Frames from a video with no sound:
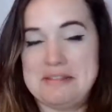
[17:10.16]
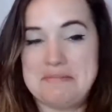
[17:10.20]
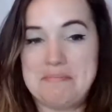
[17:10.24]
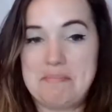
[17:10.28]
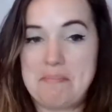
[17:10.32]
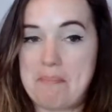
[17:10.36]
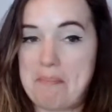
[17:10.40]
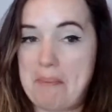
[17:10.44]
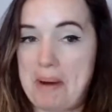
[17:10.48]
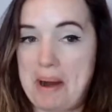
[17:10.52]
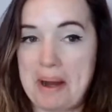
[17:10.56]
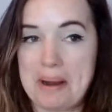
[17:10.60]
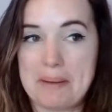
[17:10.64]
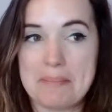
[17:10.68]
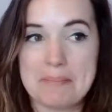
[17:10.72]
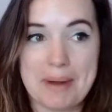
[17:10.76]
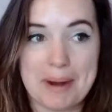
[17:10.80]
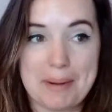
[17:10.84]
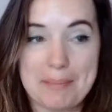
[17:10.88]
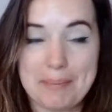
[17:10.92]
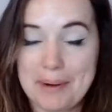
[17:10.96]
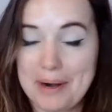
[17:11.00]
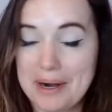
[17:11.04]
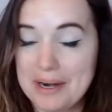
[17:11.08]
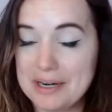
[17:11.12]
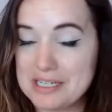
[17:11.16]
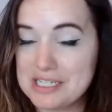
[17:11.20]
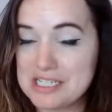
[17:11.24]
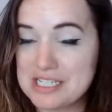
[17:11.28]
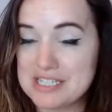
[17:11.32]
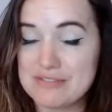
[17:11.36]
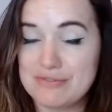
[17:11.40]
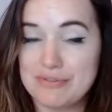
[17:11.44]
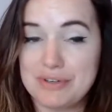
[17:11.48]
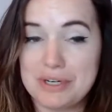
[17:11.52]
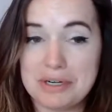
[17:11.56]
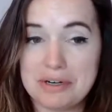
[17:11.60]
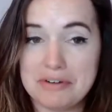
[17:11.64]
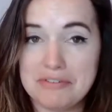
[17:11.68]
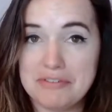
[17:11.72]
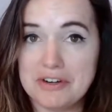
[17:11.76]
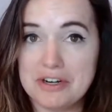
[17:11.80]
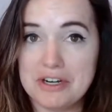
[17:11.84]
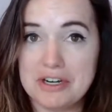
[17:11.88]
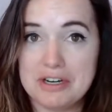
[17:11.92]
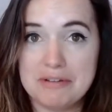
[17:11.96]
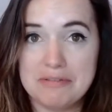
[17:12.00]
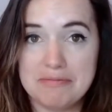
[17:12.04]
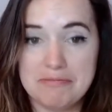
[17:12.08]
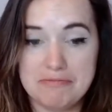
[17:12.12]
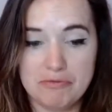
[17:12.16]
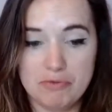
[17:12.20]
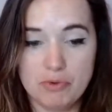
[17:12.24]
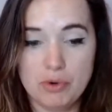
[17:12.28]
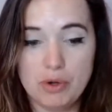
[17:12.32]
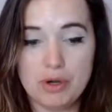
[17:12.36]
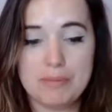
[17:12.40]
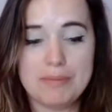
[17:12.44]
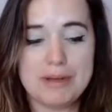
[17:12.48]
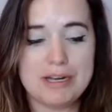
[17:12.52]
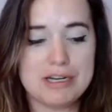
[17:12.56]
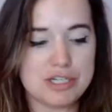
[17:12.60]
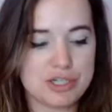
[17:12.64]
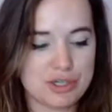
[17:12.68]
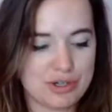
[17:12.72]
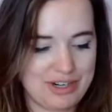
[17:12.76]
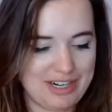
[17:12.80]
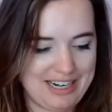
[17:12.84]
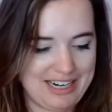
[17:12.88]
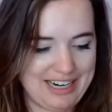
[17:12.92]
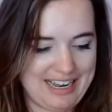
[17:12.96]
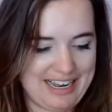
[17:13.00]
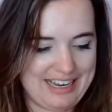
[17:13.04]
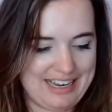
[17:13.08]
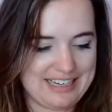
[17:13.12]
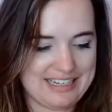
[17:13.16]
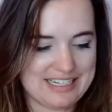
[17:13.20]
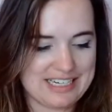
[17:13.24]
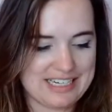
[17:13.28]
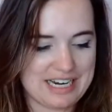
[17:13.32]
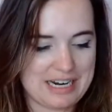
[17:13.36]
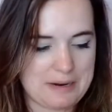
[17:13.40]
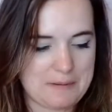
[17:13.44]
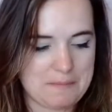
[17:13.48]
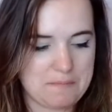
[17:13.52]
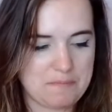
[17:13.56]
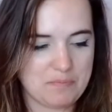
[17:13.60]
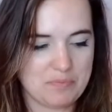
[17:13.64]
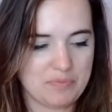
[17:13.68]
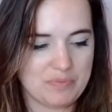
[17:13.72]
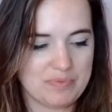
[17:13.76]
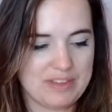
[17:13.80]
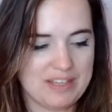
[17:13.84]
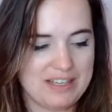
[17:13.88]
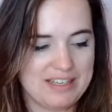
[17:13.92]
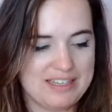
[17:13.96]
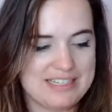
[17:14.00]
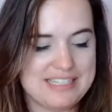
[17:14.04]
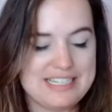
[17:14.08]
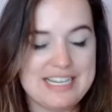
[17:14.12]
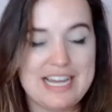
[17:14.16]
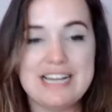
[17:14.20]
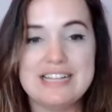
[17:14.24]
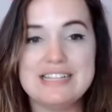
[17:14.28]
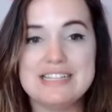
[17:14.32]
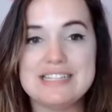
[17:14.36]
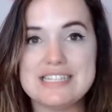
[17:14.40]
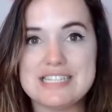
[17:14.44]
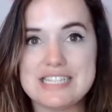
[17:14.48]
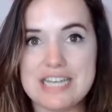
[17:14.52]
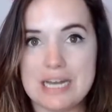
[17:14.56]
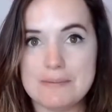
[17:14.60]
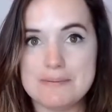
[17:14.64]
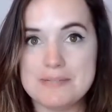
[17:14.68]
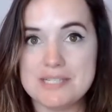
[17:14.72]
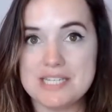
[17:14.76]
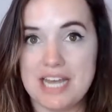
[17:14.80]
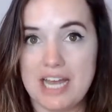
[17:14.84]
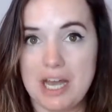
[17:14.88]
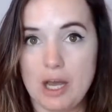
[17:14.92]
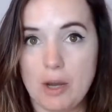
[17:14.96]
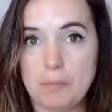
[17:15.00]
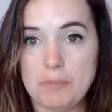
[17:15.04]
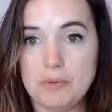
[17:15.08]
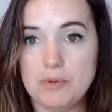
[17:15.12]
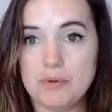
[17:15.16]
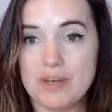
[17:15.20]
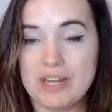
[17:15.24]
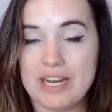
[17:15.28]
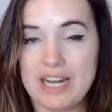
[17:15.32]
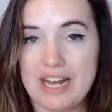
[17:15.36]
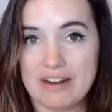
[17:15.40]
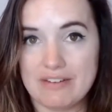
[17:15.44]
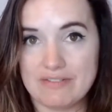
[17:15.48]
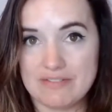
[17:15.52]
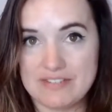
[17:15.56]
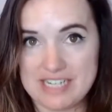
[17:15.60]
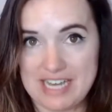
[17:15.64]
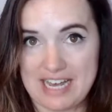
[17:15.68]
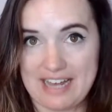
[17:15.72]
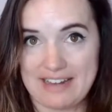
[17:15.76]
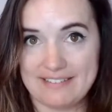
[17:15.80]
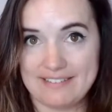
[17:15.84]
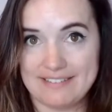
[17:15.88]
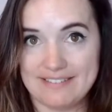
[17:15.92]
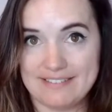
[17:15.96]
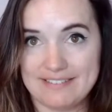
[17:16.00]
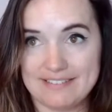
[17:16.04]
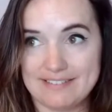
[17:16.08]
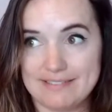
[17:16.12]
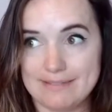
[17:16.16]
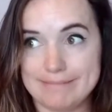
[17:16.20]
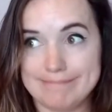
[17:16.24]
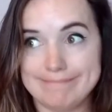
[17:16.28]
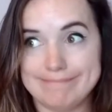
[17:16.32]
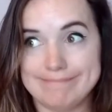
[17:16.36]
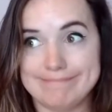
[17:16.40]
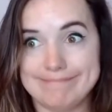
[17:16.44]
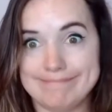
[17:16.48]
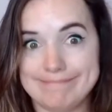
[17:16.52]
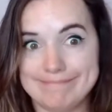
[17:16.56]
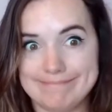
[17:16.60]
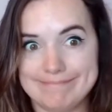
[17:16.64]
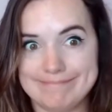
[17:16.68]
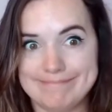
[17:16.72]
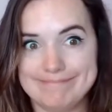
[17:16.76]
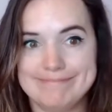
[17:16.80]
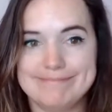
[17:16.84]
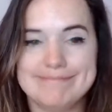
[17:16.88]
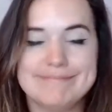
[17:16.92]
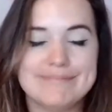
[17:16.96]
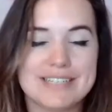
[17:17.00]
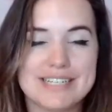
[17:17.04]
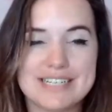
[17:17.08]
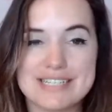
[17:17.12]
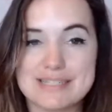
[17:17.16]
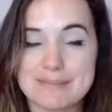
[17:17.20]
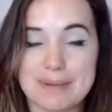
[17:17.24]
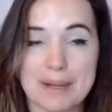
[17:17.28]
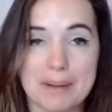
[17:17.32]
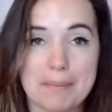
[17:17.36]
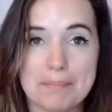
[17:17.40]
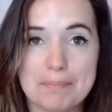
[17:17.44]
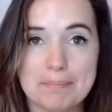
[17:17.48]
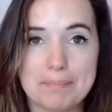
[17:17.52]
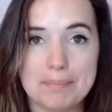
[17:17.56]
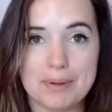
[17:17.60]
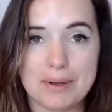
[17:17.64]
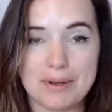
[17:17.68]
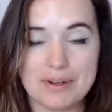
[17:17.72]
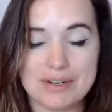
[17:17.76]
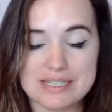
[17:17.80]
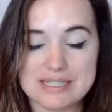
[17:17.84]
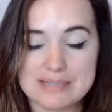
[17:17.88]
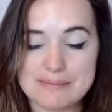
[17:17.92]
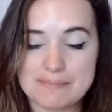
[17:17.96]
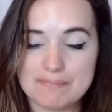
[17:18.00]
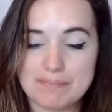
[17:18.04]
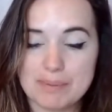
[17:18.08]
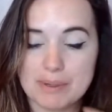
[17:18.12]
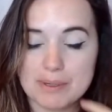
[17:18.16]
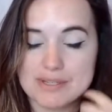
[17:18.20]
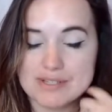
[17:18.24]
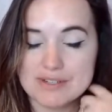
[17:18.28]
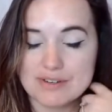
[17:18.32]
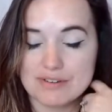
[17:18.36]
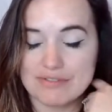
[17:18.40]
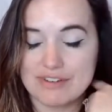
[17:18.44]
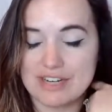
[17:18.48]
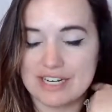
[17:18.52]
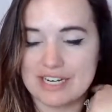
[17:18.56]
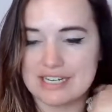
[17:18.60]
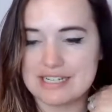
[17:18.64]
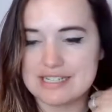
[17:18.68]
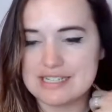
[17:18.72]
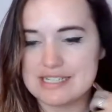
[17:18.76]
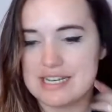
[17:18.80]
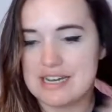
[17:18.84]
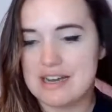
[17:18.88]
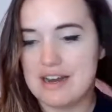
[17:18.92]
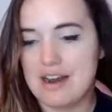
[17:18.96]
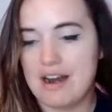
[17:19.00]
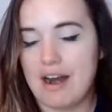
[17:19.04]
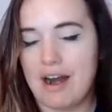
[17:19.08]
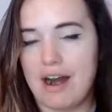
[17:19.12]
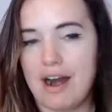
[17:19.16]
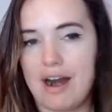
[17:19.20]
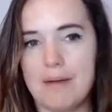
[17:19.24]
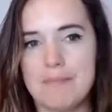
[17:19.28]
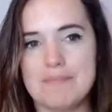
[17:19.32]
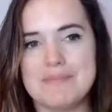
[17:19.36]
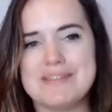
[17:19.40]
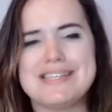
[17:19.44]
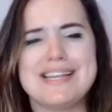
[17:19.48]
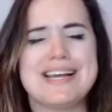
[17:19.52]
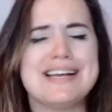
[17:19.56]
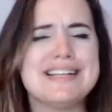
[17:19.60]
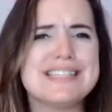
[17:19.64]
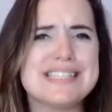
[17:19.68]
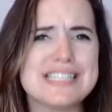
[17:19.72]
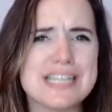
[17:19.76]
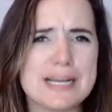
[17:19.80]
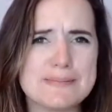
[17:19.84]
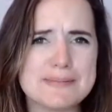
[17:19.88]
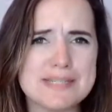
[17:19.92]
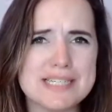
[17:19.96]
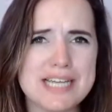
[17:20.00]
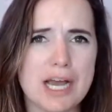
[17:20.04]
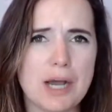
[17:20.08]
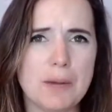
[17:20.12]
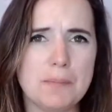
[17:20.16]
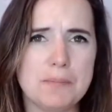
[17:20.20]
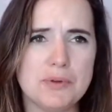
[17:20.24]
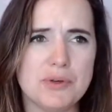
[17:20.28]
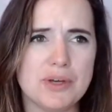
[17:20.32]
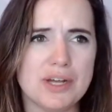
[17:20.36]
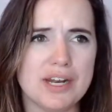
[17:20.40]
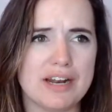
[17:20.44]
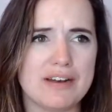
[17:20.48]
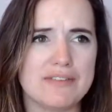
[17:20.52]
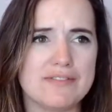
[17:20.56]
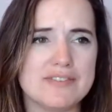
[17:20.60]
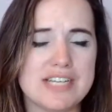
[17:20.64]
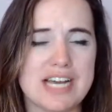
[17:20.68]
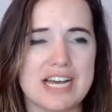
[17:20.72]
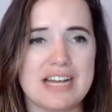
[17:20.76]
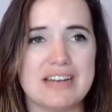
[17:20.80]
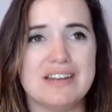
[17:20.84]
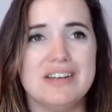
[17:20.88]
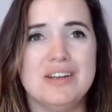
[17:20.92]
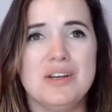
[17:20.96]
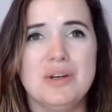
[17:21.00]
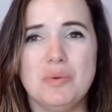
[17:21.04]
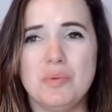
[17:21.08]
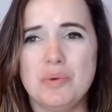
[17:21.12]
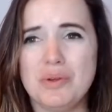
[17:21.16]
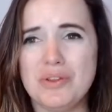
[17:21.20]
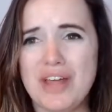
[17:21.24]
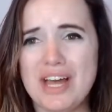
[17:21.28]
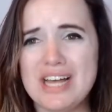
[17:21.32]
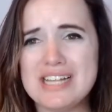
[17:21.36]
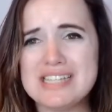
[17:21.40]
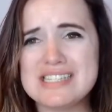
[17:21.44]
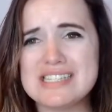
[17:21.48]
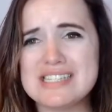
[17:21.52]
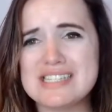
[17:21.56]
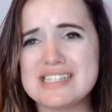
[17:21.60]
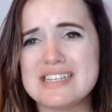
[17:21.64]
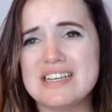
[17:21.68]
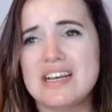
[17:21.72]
my product is very, very rudimentary and 10 steps to help you get out of debt, because my blog is personal finance. 10 steps to help you get out of debt. Well, that's